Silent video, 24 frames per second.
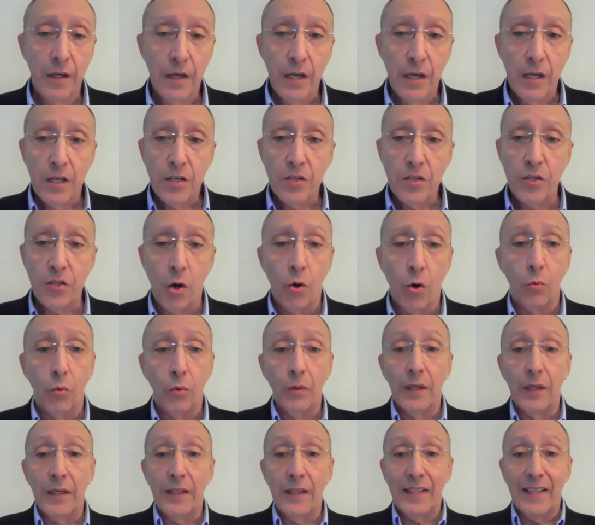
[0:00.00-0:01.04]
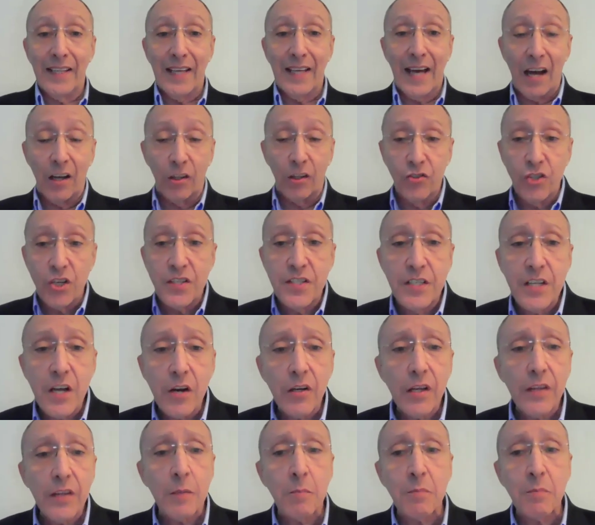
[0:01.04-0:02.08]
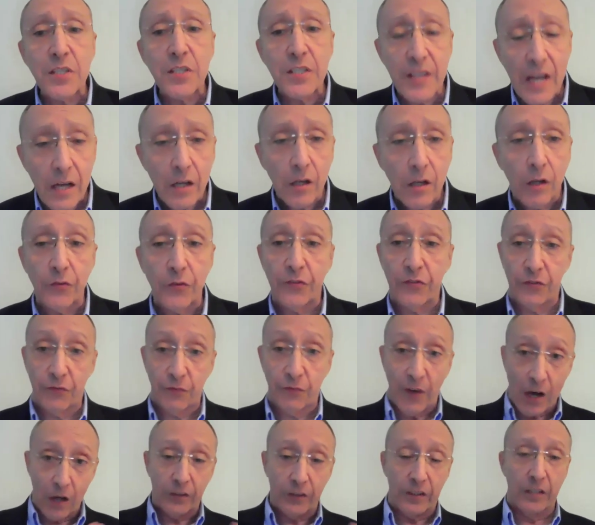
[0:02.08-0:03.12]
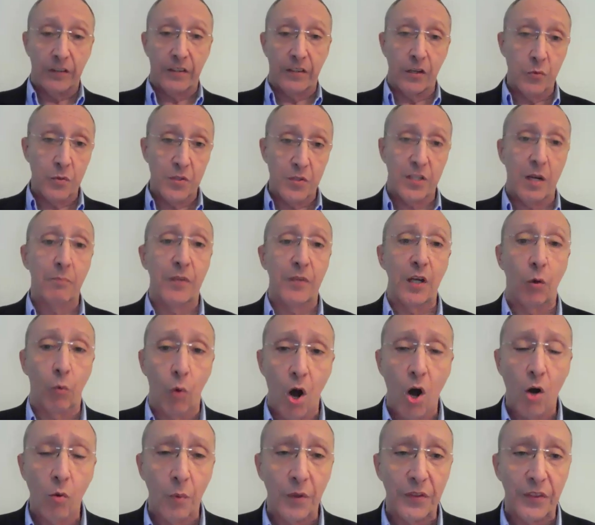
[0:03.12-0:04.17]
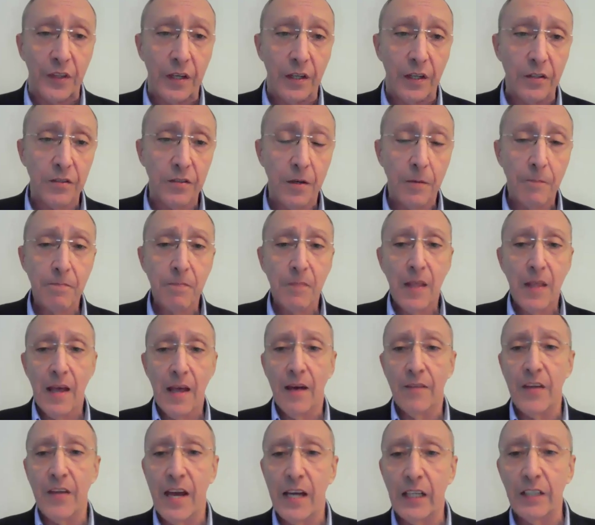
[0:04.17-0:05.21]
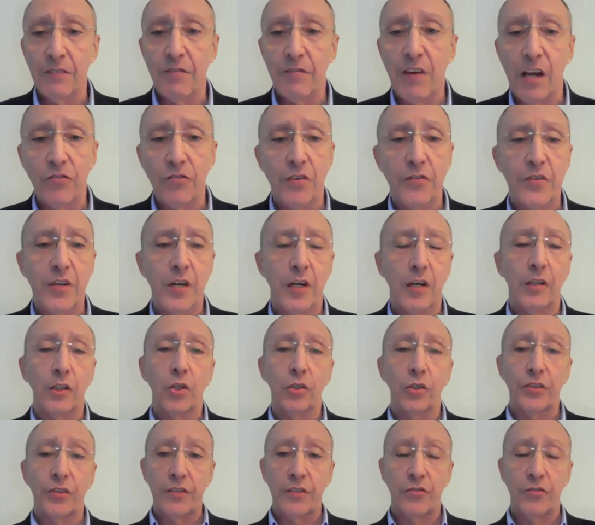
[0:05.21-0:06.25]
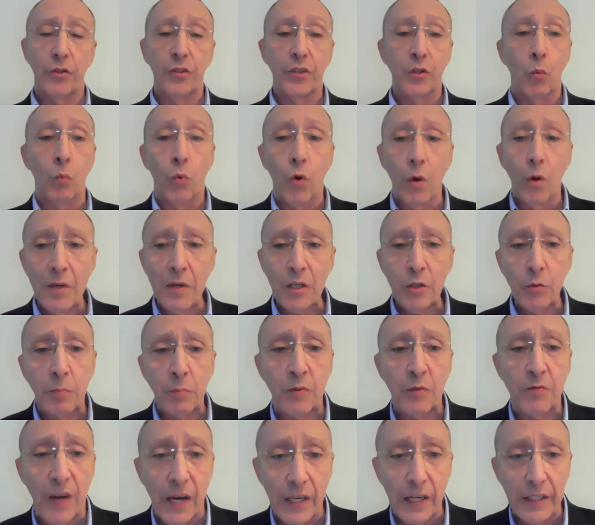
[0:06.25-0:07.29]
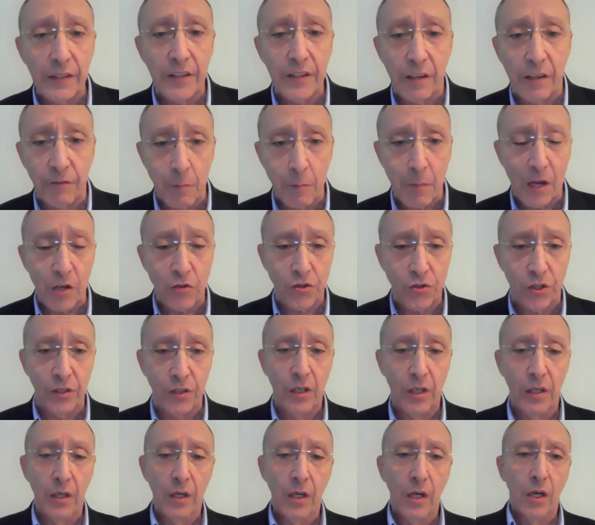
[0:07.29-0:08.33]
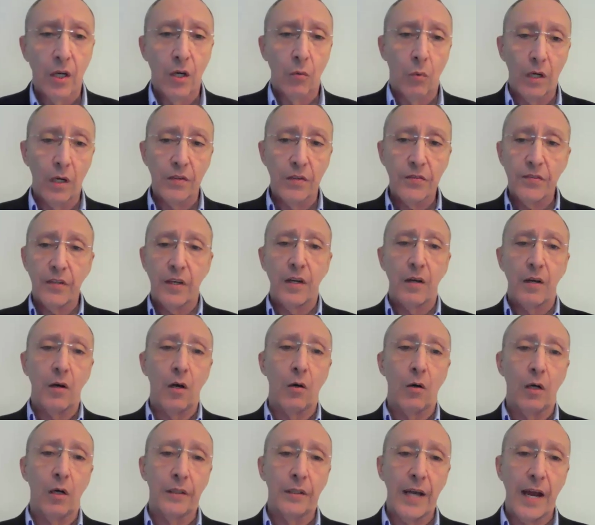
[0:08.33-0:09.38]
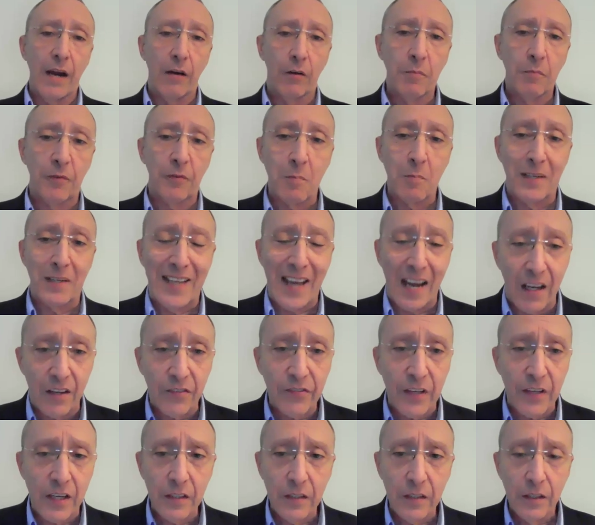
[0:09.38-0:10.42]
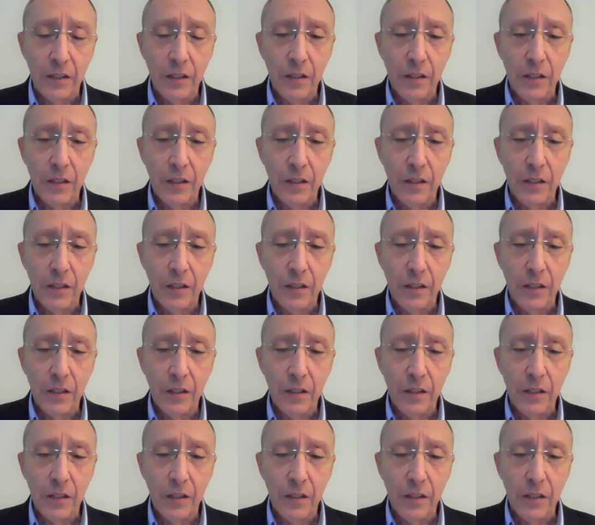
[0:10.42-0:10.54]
So Al Jazeera themselves felt that there was something wrong with this, and the head of Al Jazeera looked into it. The woman who provided the information was an Arab from Gaza